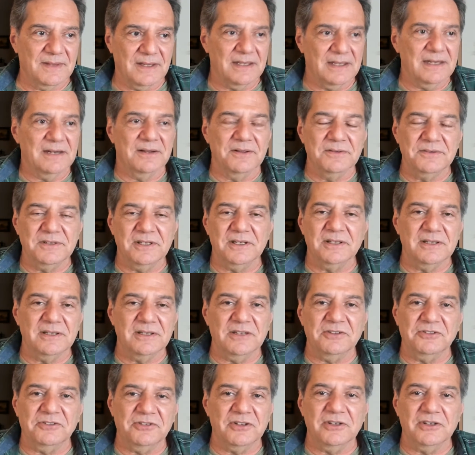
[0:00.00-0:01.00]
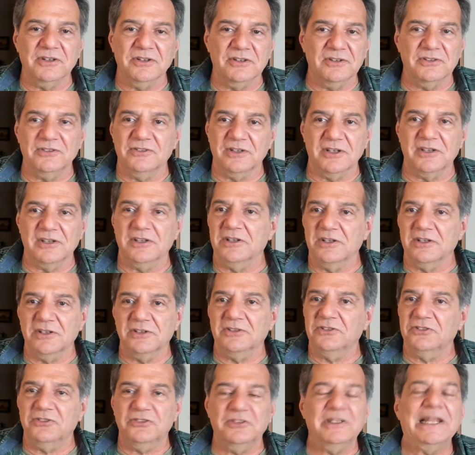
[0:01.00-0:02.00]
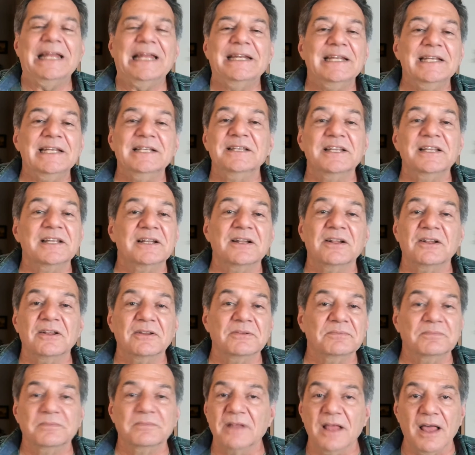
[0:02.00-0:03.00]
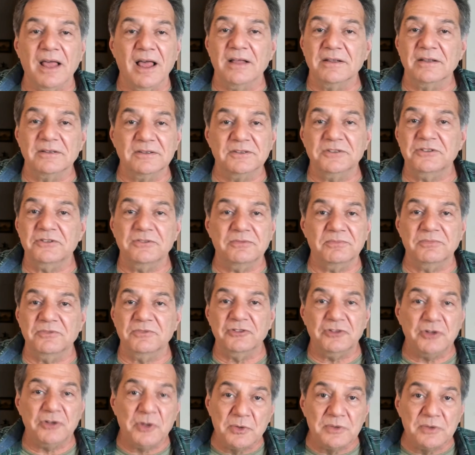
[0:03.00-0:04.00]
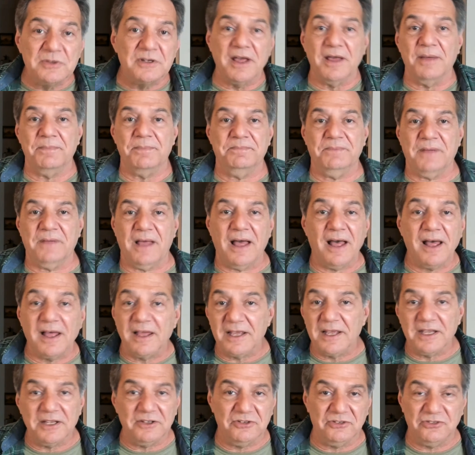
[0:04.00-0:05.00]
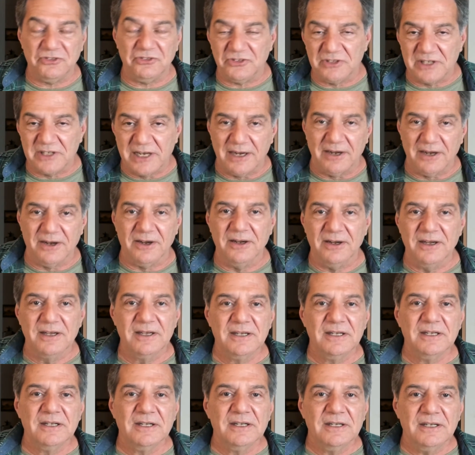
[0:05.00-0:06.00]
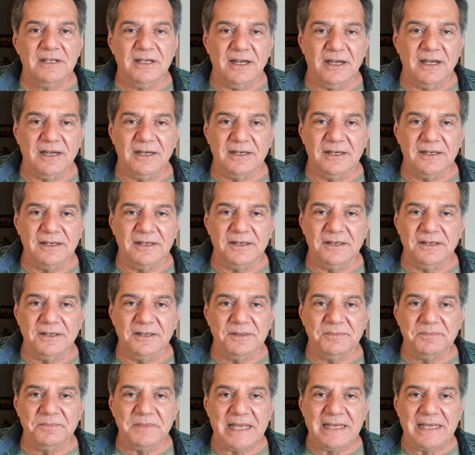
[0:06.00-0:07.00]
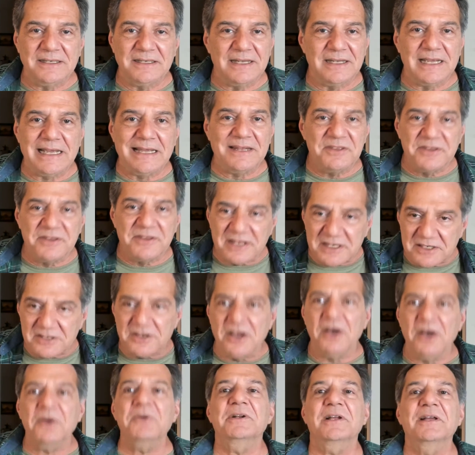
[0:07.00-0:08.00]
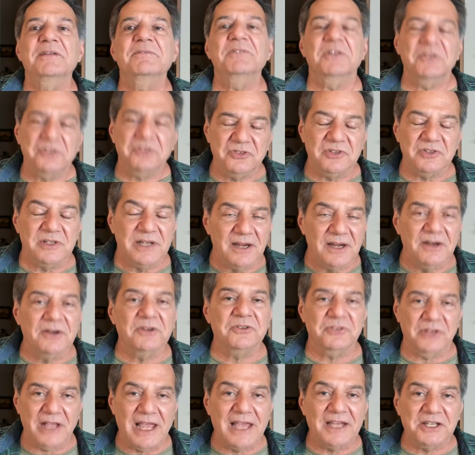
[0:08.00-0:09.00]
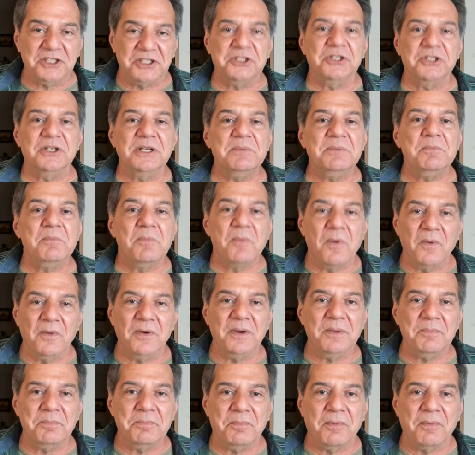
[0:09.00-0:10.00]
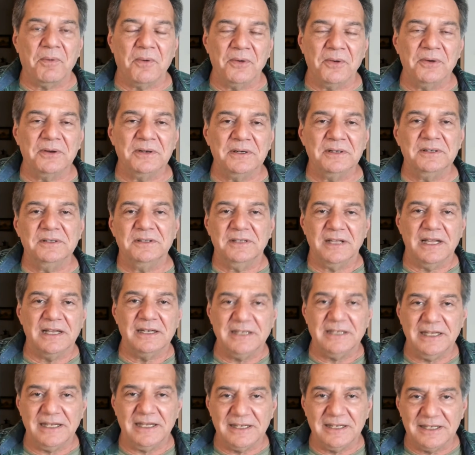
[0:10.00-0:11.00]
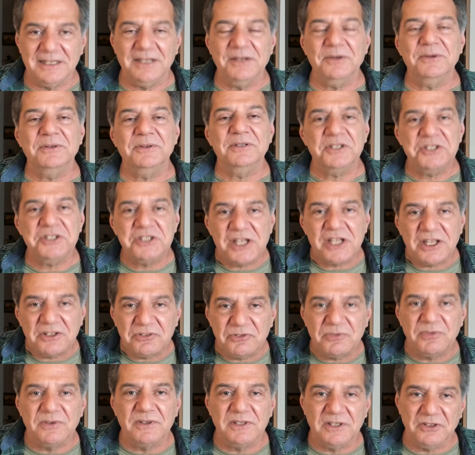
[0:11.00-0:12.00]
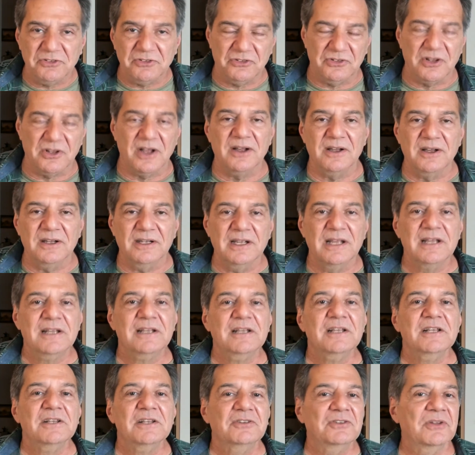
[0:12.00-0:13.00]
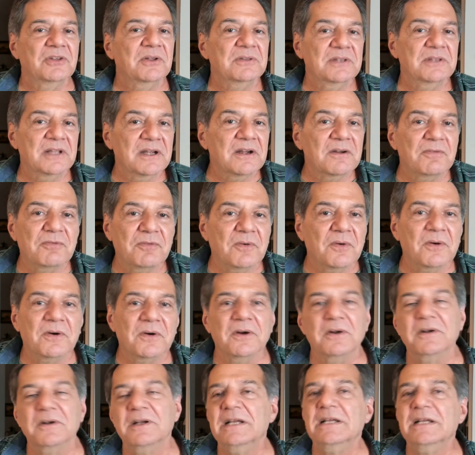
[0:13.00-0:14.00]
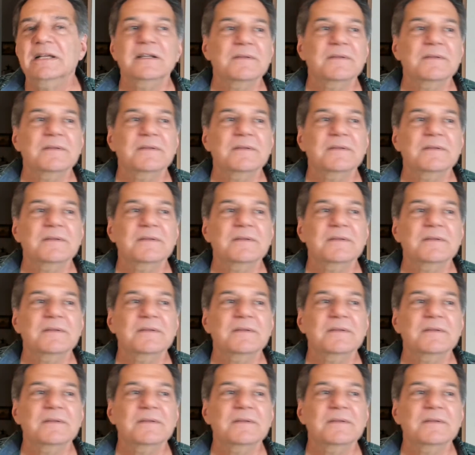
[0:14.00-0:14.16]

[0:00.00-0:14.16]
this is a skinny little tuned up high snare. And the note of the snare is actually more important than hitting you in the chest for this song. So therefore,